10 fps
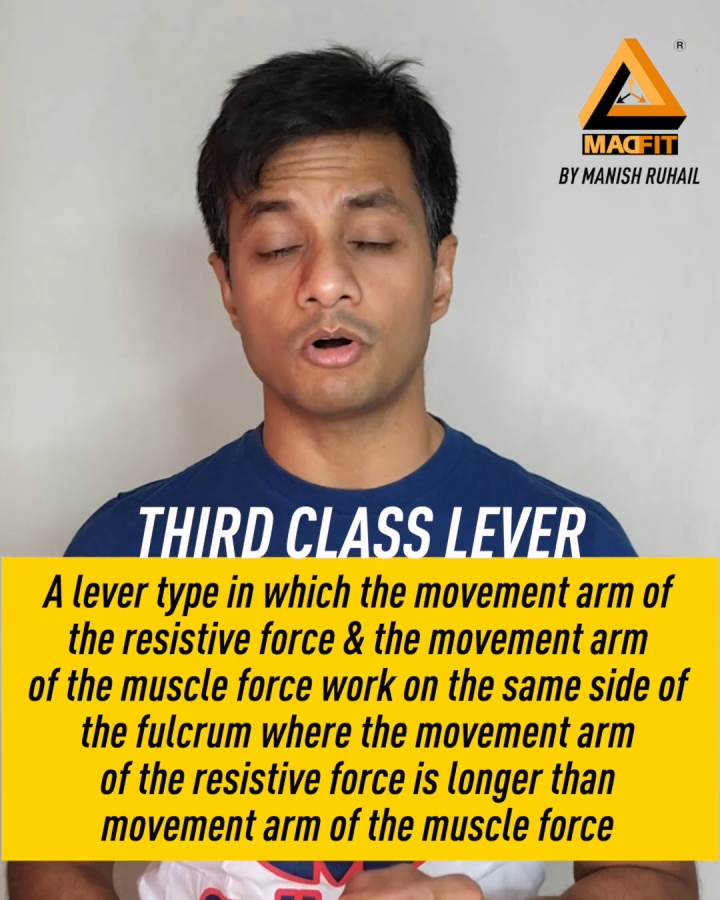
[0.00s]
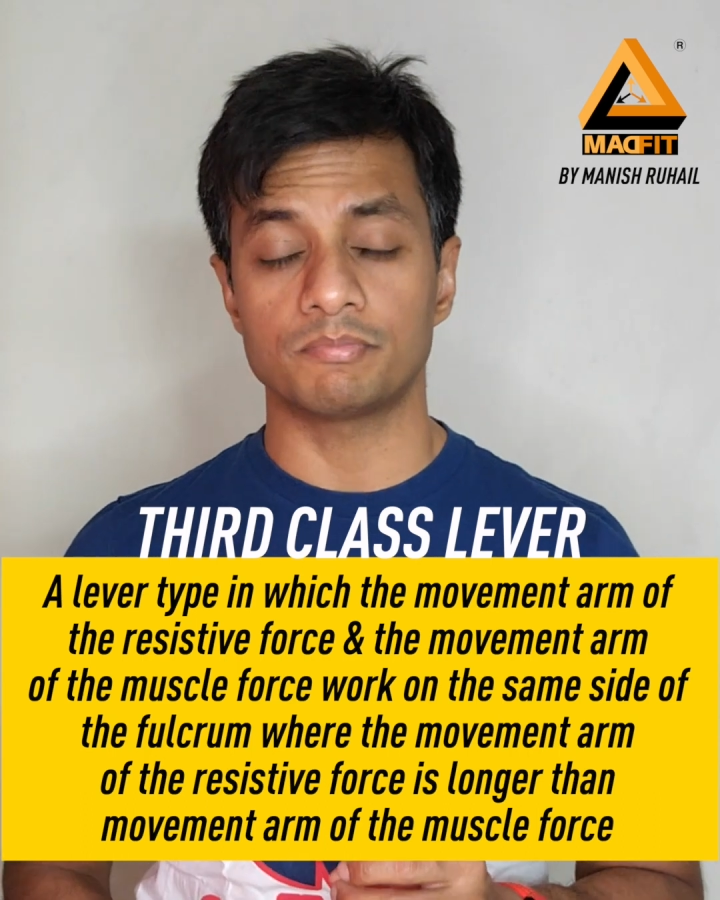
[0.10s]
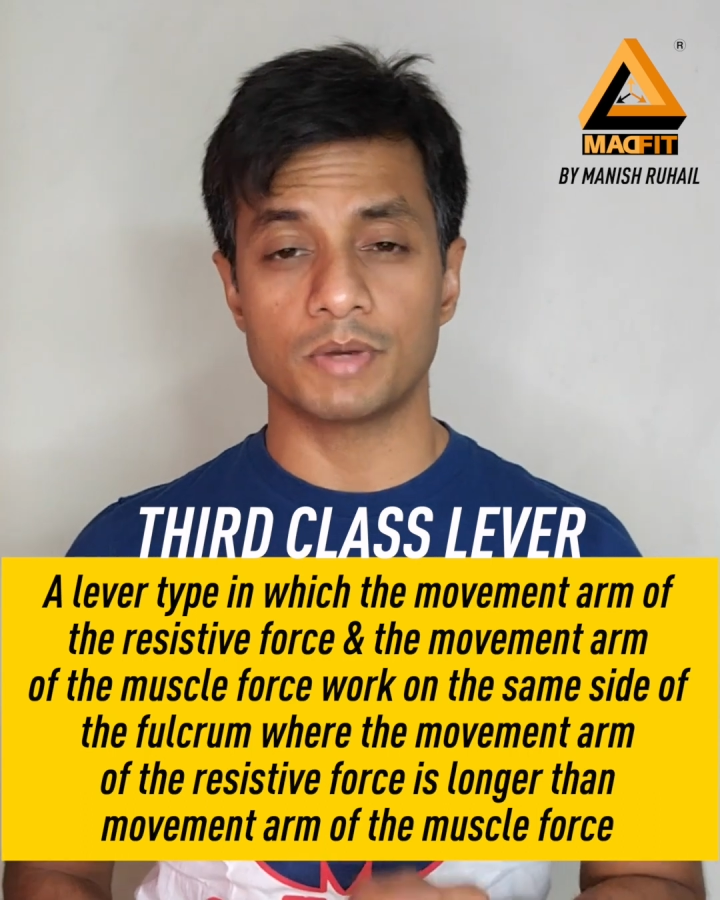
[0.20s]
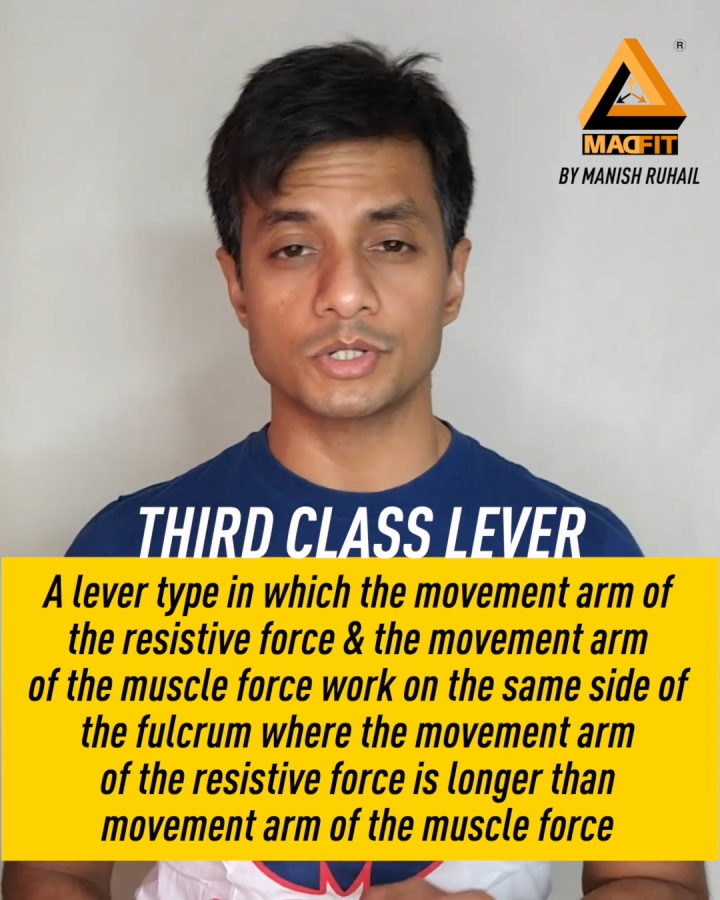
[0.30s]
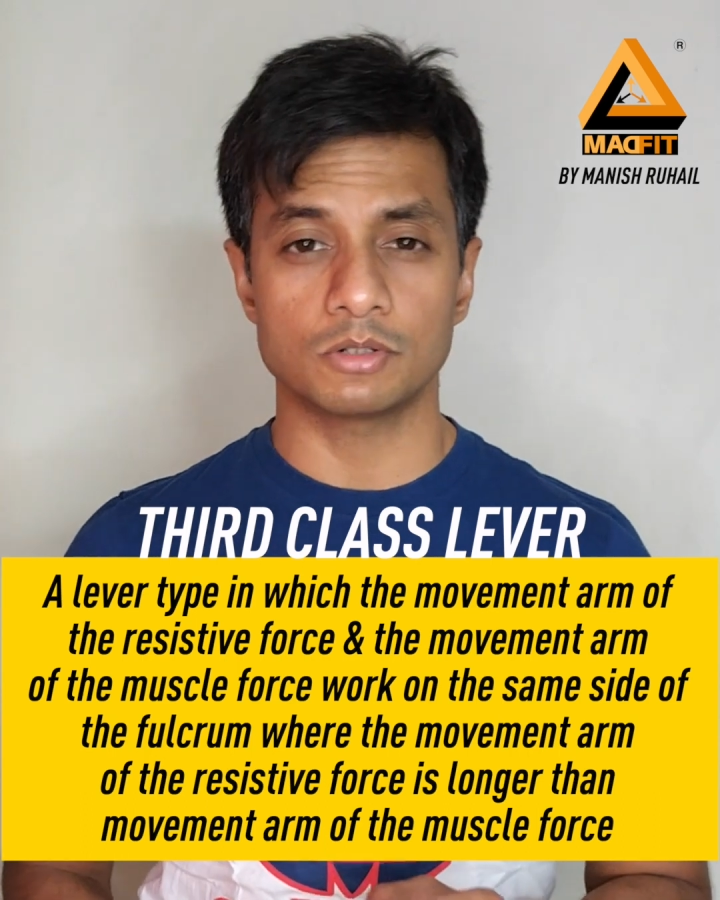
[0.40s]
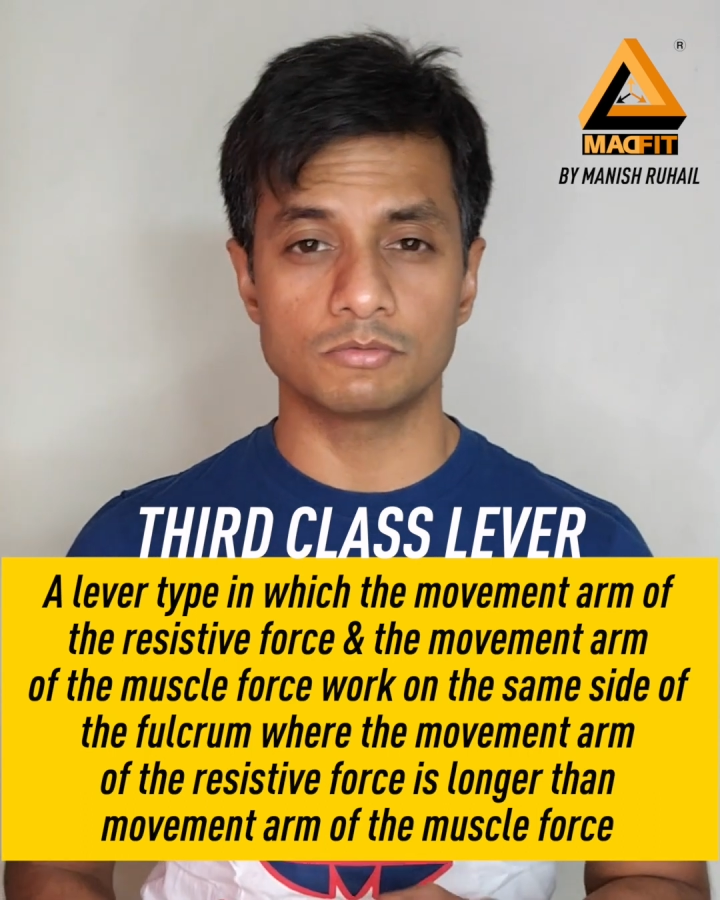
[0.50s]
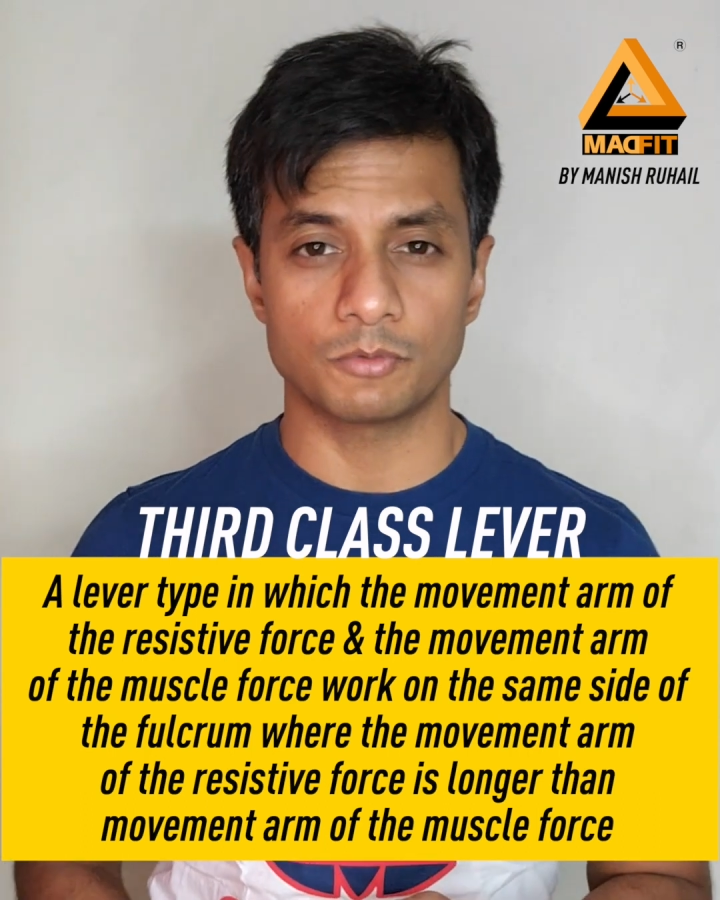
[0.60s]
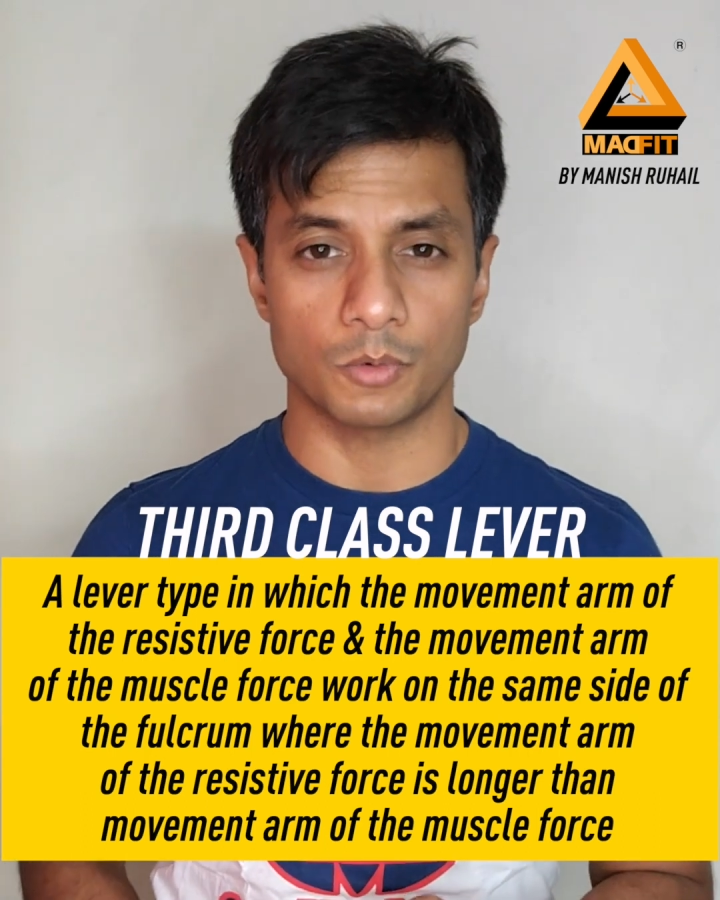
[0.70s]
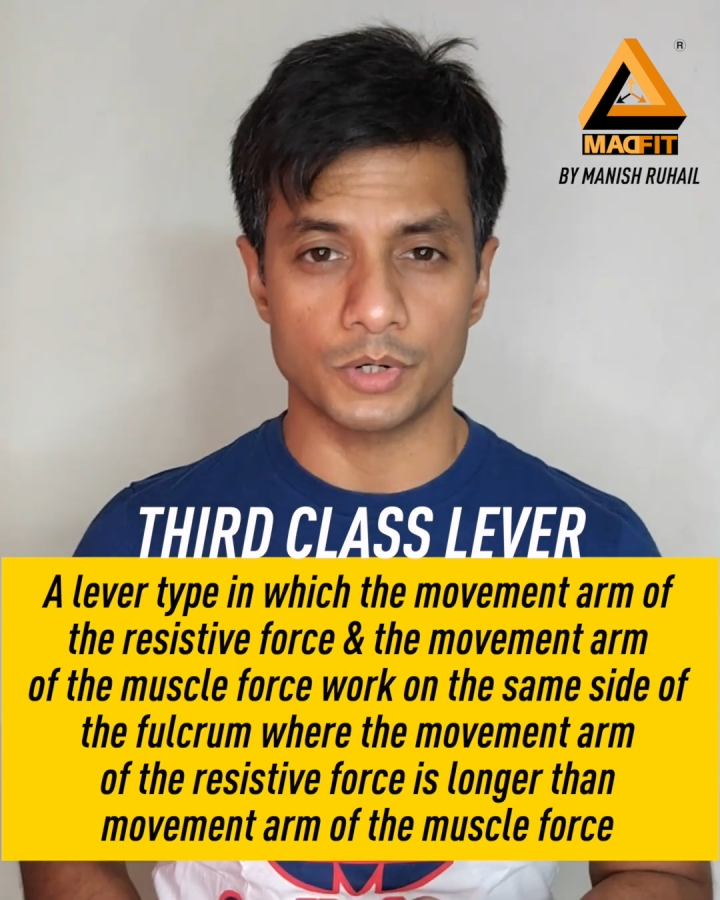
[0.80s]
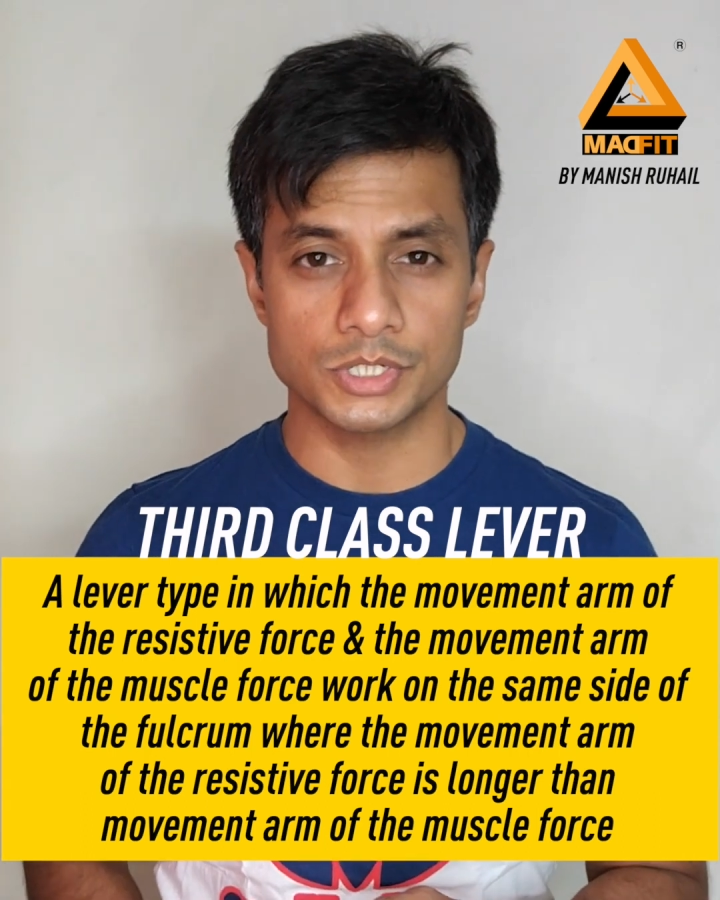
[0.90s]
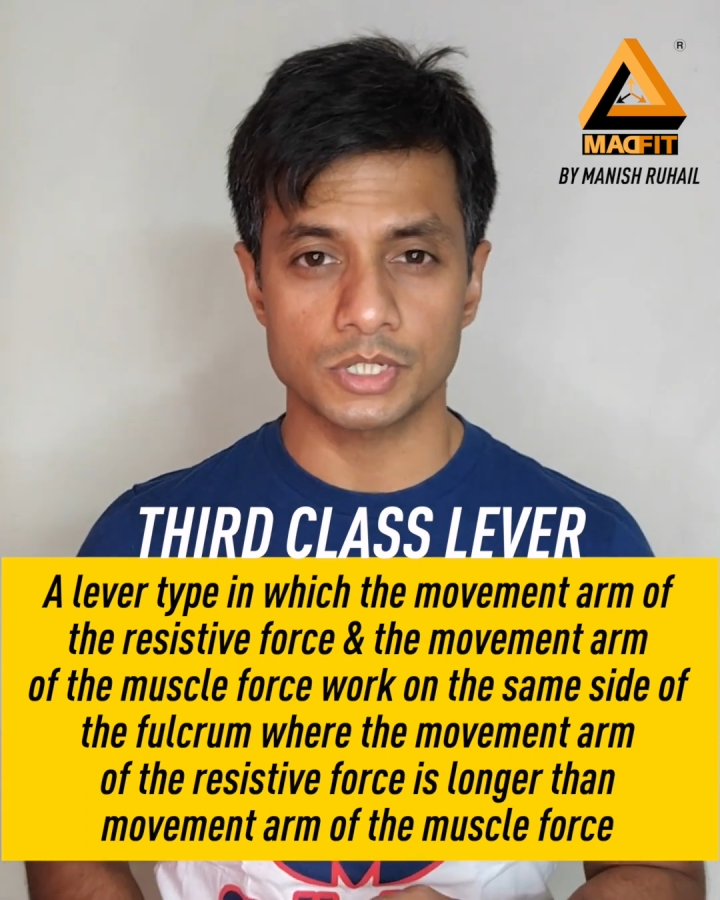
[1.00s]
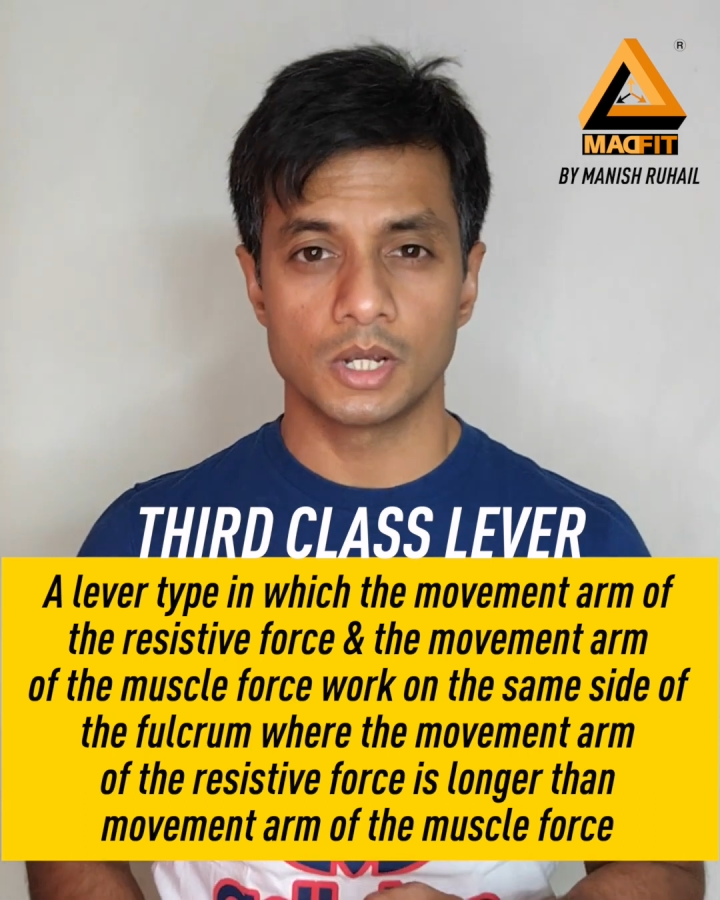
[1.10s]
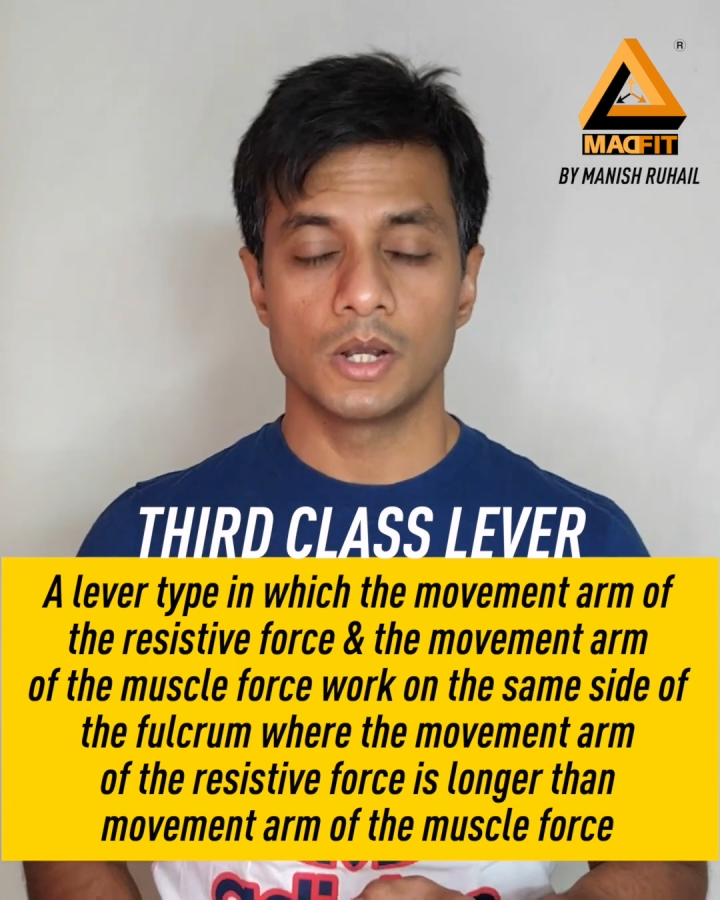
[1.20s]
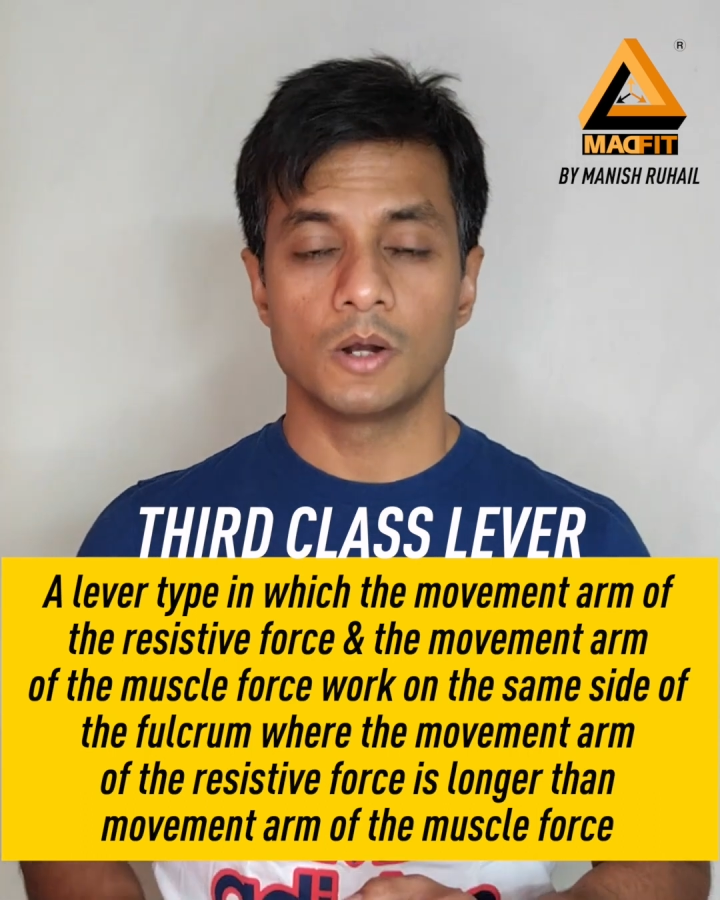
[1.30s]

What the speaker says: of muscle force